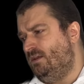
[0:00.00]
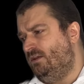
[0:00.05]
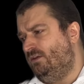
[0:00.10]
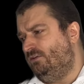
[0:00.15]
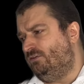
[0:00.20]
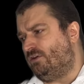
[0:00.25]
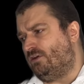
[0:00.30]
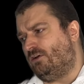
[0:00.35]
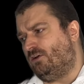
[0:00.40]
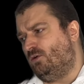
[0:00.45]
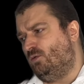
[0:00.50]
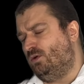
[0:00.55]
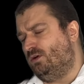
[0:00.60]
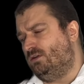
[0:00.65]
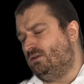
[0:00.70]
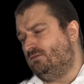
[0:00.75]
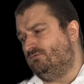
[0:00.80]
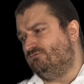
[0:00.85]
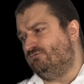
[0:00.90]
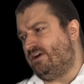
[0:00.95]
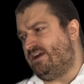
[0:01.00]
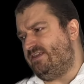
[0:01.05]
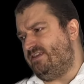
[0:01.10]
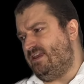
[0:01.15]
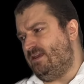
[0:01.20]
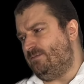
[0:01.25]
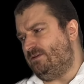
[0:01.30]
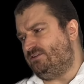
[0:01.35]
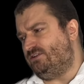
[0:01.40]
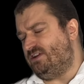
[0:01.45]
So we'll write the
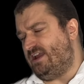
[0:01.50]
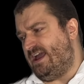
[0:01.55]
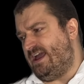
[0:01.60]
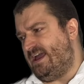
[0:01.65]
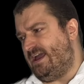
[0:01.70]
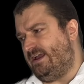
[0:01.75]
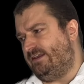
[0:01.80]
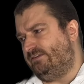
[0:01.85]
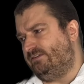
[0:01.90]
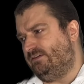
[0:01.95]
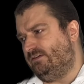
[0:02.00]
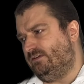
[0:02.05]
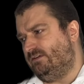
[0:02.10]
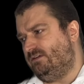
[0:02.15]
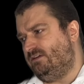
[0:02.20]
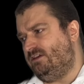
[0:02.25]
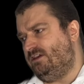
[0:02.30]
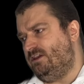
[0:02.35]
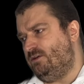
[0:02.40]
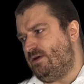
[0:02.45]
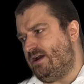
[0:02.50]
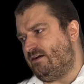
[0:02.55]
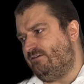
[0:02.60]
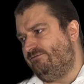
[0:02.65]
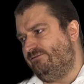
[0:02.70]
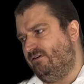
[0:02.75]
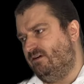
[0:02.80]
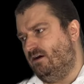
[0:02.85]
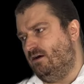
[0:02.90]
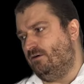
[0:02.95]
image as q
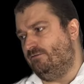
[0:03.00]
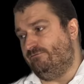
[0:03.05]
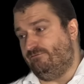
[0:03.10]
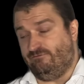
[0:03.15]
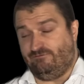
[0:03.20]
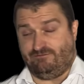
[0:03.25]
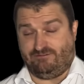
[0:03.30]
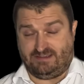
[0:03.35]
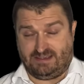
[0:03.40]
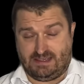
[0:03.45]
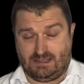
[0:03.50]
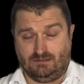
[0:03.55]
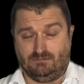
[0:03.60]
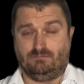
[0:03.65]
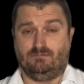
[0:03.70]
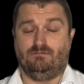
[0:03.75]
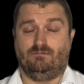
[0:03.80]
alpha of v,